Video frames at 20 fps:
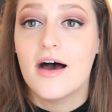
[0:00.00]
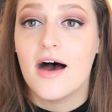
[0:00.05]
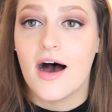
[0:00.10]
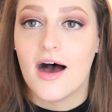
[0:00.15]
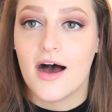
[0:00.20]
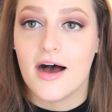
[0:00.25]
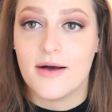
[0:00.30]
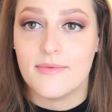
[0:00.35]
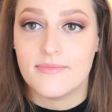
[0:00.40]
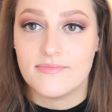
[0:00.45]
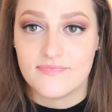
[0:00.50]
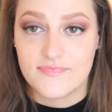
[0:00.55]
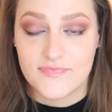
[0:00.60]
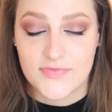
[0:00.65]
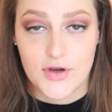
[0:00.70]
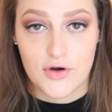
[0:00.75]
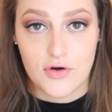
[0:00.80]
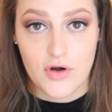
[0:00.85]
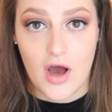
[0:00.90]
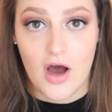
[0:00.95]

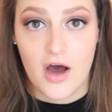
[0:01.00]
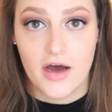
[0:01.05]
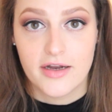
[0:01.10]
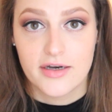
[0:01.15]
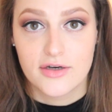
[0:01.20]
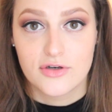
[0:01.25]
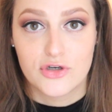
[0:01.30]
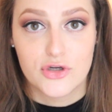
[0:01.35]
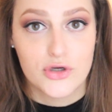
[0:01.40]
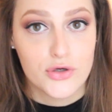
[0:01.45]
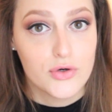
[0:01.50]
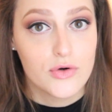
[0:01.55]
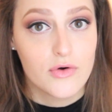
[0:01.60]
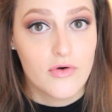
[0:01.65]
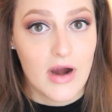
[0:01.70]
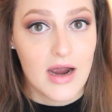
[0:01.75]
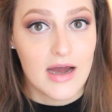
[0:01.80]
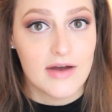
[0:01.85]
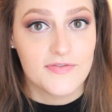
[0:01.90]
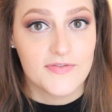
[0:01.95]
They're not too
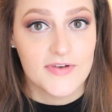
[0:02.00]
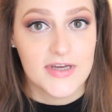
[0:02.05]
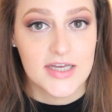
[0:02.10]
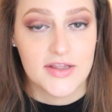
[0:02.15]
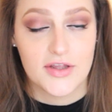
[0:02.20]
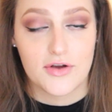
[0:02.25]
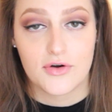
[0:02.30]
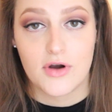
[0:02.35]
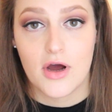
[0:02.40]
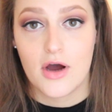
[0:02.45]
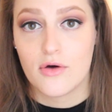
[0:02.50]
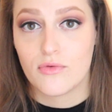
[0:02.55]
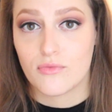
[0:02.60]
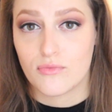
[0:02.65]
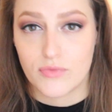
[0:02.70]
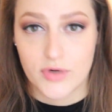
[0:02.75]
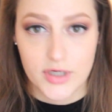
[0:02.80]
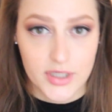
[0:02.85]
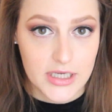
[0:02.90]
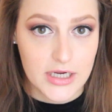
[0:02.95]
graphic, they're not
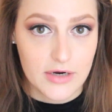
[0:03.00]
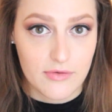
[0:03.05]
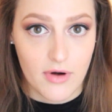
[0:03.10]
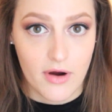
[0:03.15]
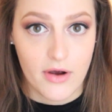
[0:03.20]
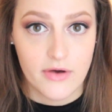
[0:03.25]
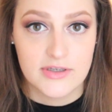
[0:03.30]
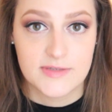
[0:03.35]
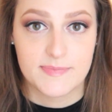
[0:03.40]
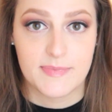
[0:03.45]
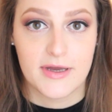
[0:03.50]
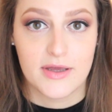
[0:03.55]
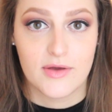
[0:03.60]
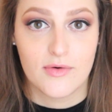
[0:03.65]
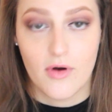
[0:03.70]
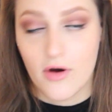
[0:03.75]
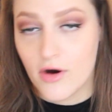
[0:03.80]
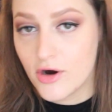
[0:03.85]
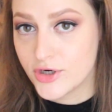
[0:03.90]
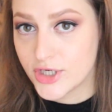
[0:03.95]
really gross, but
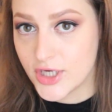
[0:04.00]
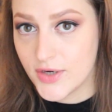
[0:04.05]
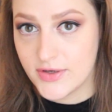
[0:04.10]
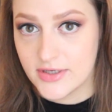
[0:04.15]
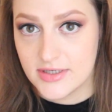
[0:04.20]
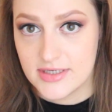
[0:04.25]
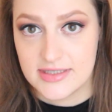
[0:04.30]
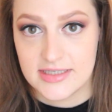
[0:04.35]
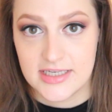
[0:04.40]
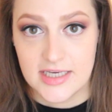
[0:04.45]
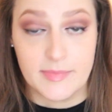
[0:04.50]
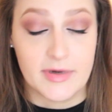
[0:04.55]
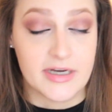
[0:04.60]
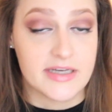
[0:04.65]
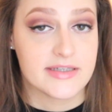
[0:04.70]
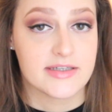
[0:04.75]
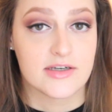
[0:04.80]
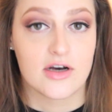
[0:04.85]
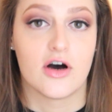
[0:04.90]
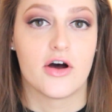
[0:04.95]
you are going to see my
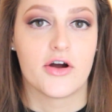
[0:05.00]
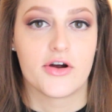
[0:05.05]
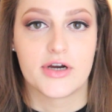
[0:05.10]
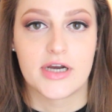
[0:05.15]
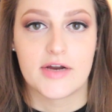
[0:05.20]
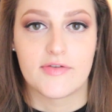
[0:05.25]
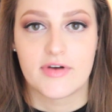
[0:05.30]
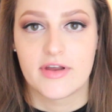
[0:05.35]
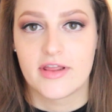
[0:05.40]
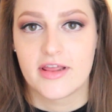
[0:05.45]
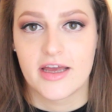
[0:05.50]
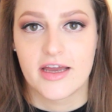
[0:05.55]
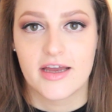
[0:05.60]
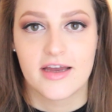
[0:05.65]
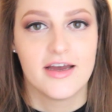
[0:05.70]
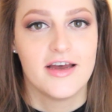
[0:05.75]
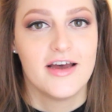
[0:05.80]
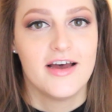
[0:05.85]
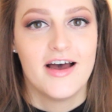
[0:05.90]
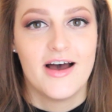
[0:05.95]
scar and
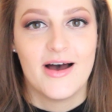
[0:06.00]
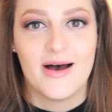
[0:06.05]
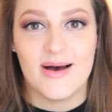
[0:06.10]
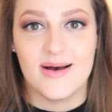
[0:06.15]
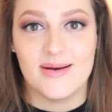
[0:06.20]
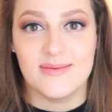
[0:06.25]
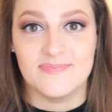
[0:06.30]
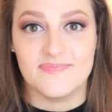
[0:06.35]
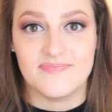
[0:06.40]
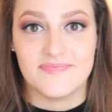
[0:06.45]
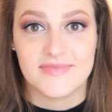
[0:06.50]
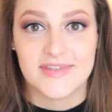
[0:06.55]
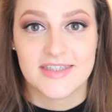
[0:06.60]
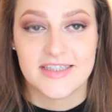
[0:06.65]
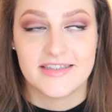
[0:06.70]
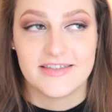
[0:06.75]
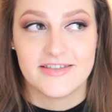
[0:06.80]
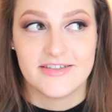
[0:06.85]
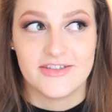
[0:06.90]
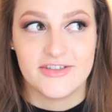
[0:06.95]
everything,
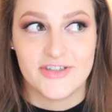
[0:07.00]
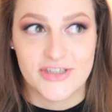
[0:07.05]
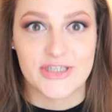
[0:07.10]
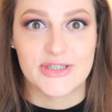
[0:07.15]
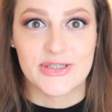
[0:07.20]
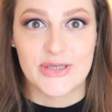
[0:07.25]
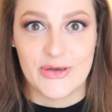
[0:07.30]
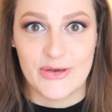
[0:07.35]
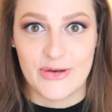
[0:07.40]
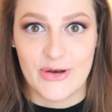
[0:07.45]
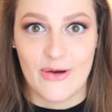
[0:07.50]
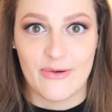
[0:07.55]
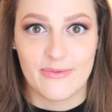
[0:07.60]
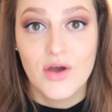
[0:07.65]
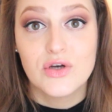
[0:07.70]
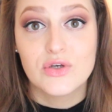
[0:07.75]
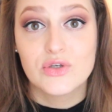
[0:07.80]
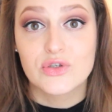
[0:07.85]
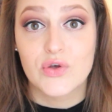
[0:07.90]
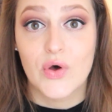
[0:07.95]
just so you know.
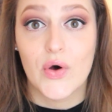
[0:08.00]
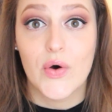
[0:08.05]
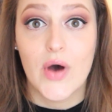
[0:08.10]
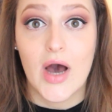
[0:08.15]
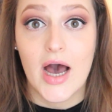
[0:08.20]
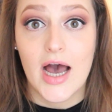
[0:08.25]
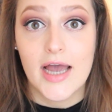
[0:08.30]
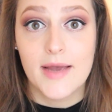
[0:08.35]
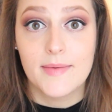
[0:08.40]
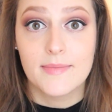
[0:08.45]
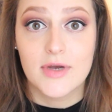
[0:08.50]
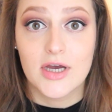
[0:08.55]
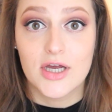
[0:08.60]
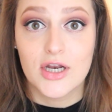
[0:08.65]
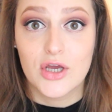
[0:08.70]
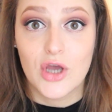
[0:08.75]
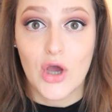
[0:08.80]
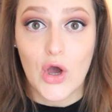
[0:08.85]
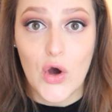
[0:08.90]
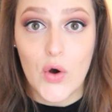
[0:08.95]
So I'm
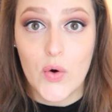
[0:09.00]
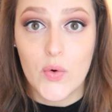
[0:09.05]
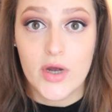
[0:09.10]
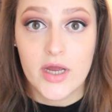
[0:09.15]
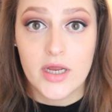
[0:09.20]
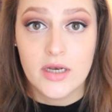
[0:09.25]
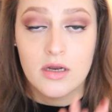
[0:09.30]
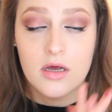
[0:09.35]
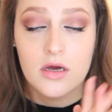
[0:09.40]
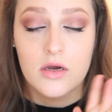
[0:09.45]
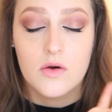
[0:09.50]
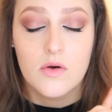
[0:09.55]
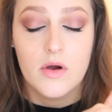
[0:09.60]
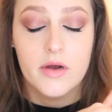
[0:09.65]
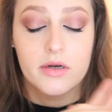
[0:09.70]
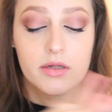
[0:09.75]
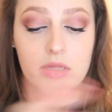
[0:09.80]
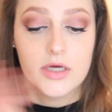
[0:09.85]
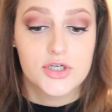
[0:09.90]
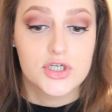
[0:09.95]
gonna go in
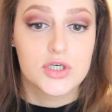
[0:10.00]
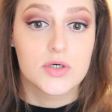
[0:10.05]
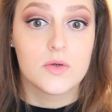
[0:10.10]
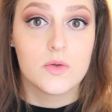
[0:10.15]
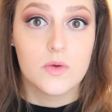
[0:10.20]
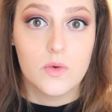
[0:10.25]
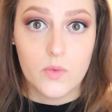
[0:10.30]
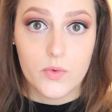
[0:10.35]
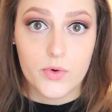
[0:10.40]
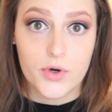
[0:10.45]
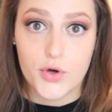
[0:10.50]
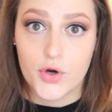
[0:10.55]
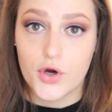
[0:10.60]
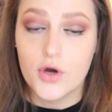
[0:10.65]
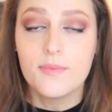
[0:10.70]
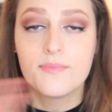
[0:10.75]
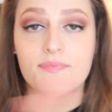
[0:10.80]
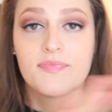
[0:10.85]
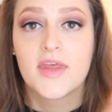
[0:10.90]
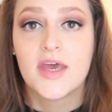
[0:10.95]
chronological
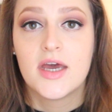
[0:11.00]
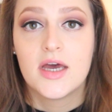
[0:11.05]
order.